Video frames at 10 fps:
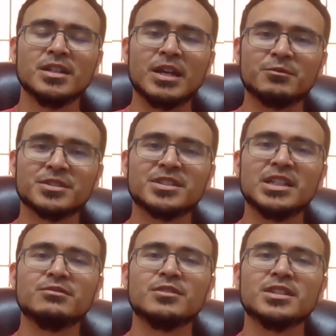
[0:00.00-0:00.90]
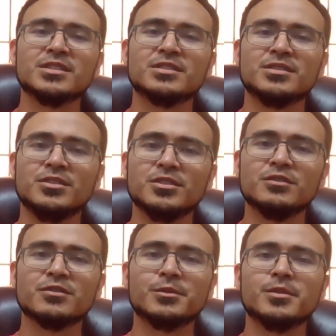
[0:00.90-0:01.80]
and receive what is due
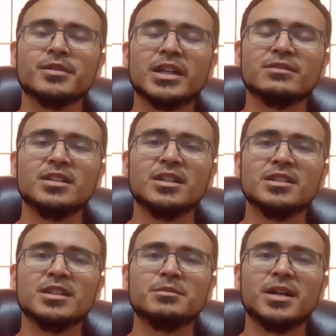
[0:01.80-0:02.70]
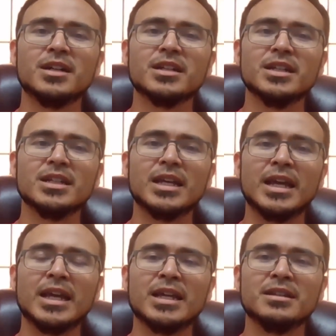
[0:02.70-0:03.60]
for what we have done in the body.
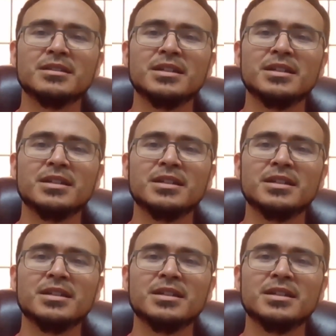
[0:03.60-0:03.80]
And